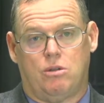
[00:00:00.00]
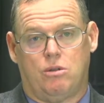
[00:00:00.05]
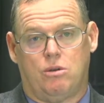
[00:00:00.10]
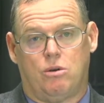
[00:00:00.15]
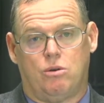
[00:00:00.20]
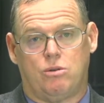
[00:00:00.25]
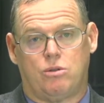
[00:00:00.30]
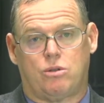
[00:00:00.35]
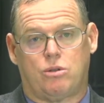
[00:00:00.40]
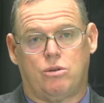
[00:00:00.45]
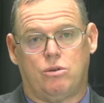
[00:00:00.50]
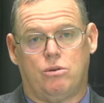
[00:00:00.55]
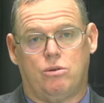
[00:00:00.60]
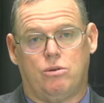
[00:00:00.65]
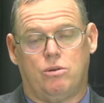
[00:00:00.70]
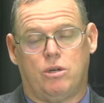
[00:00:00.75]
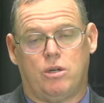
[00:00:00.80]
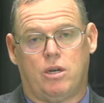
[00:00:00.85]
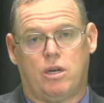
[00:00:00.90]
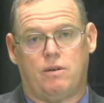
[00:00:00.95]
those
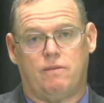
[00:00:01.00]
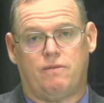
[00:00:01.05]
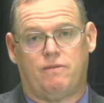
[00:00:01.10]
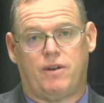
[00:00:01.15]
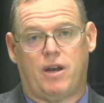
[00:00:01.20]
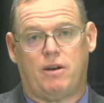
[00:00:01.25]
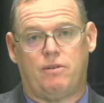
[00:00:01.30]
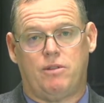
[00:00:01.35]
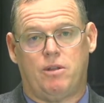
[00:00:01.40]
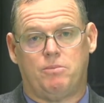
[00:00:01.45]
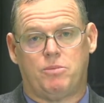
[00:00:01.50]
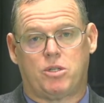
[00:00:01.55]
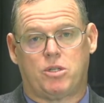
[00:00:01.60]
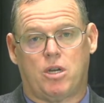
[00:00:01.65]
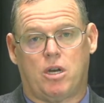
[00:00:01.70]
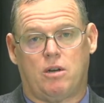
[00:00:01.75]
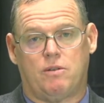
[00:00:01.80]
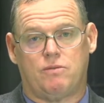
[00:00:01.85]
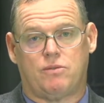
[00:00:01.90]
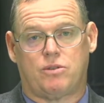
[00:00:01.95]
who have found
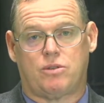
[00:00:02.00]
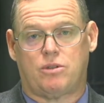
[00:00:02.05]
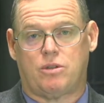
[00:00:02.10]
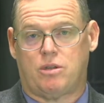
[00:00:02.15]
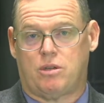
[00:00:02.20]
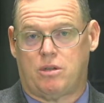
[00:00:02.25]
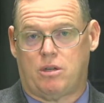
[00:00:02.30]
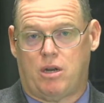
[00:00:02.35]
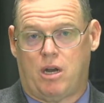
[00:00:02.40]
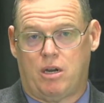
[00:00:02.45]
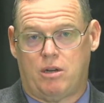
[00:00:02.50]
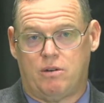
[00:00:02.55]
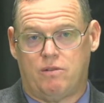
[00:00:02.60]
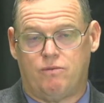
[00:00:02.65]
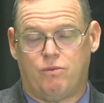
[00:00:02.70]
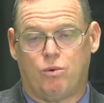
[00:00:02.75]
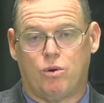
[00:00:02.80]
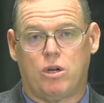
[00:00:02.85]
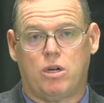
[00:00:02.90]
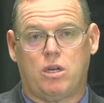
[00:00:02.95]
themselves out
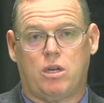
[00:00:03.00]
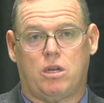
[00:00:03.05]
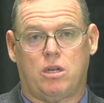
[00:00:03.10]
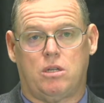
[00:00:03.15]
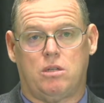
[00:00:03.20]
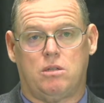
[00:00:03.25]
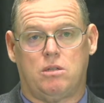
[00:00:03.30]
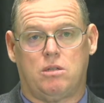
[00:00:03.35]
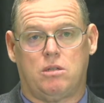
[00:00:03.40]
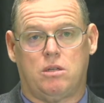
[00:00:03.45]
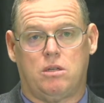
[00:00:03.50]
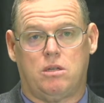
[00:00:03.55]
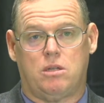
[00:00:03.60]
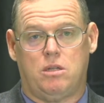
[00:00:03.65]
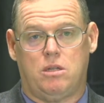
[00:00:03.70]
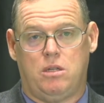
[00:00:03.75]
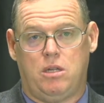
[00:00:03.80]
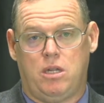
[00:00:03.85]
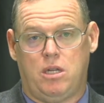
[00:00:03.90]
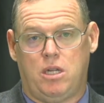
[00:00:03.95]
of work and
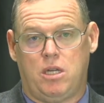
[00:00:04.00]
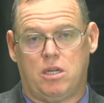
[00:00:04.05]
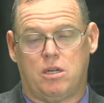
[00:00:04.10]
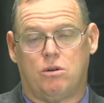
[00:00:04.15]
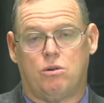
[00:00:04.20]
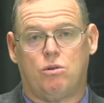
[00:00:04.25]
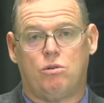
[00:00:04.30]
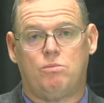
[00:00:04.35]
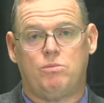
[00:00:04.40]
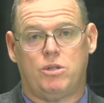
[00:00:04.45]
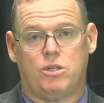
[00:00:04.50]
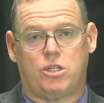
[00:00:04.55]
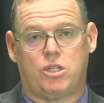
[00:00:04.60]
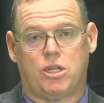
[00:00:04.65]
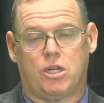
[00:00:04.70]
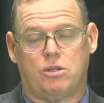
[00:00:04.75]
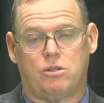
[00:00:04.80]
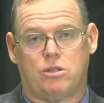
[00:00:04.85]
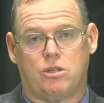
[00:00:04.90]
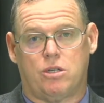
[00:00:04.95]
needing a homeless
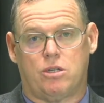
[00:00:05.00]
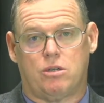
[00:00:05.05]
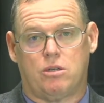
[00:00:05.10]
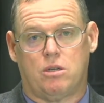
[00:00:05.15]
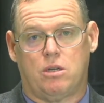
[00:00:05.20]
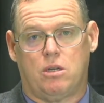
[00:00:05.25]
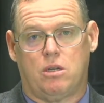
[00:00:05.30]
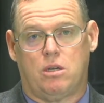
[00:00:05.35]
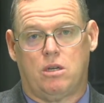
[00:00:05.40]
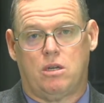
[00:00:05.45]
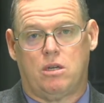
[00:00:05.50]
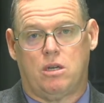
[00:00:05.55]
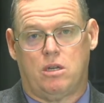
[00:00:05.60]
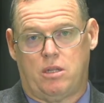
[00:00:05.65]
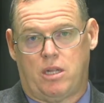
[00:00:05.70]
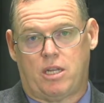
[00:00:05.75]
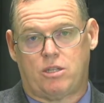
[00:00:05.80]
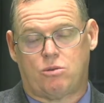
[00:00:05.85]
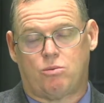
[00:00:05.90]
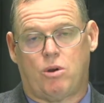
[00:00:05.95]
shelter.
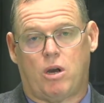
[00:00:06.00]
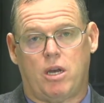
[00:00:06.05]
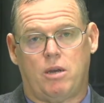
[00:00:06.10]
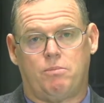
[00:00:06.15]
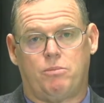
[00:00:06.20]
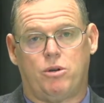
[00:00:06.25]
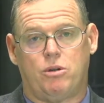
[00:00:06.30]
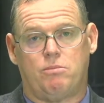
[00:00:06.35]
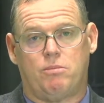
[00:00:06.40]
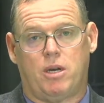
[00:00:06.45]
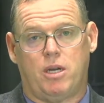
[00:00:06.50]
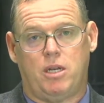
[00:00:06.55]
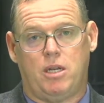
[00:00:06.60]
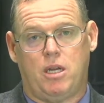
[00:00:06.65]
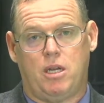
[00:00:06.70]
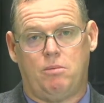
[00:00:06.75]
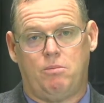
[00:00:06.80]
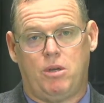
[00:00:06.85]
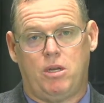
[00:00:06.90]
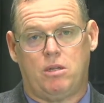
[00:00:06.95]
And that's why I put my
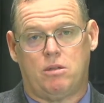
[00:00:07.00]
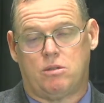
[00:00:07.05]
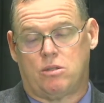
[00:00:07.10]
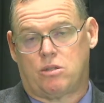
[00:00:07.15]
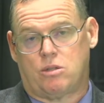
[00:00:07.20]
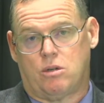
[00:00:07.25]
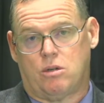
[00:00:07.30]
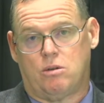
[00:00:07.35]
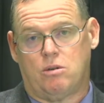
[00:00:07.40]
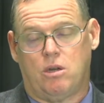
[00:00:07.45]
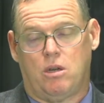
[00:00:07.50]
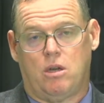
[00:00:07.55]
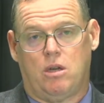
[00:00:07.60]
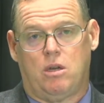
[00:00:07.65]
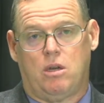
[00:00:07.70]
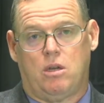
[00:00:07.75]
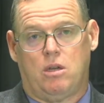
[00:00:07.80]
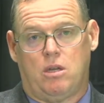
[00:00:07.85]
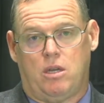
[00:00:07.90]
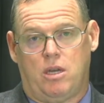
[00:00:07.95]
name in. So
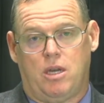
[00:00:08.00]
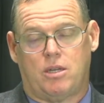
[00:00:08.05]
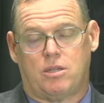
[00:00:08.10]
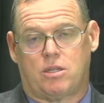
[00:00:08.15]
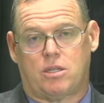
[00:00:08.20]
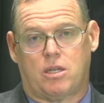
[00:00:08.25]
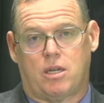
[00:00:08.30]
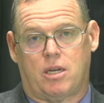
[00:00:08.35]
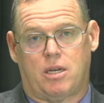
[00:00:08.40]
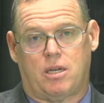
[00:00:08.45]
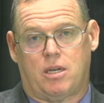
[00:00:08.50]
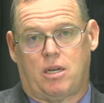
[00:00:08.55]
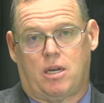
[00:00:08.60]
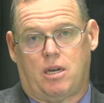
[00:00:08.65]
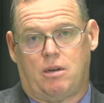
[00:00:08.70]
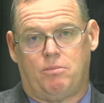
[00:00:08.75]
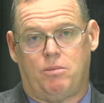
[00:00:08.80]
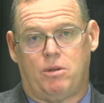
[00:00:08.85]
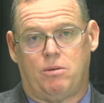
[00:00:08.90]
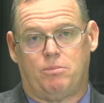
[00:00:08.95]
yes,
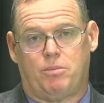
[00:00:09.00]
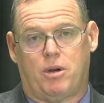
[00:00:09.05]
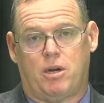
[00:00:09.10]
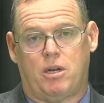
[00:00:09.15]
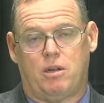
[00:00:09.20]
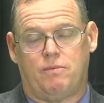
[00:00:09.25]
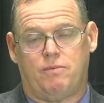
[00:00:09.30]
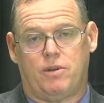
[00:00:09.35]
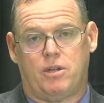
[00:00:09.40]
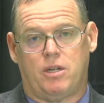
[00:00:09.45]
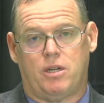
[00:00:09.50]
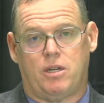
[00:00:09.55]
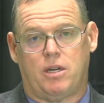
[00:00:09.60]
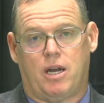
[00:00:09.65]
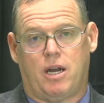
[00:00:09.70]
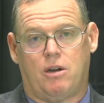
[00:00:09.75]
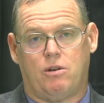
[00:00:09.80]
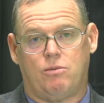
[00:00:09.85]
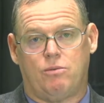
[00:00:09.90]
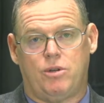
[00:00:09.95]
I've been part of an
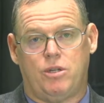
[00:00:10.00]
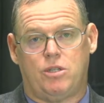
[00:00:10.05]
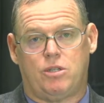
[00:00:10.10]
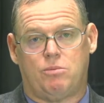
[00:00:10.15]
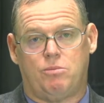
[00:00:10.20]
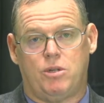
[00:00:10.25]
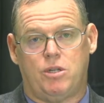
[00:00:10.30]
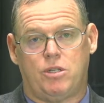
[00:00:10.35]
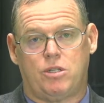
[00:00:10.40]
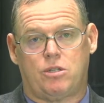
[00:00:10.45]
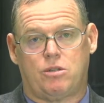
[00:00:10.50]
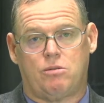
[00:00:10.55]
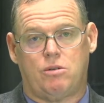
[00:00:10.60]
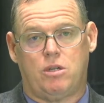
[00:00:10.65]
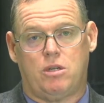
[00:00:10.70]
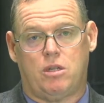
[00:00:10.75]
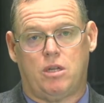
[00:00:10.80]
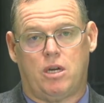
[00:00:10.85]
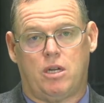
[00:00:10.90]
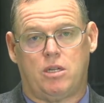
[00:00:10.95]
outreach
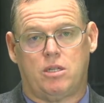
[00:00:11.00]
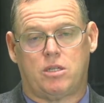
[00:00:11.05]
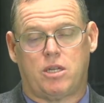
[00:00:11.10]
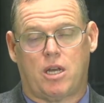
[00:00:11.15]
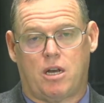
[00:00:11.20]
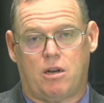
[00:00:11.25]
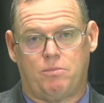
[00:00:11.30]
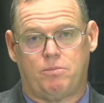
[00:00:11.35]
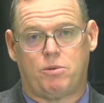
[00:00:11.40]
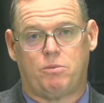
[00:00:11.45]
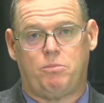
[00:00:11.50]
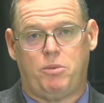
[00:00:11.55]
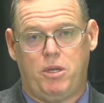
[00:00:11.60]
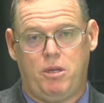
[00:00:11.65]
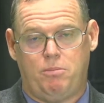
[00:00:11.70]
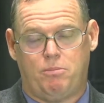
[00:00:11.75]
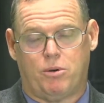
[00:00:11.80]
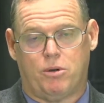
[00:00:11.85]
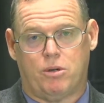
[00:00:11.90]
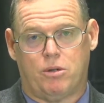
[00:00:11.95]
ministry that has helped
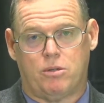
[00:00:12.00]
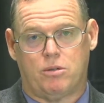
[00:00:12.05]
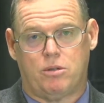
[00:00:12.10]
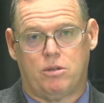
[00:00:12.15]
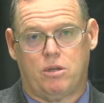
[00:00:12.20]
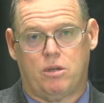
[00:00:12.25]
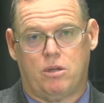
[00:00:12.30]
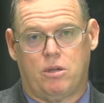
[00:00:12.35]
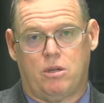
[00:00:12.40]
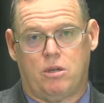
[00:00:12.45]
people.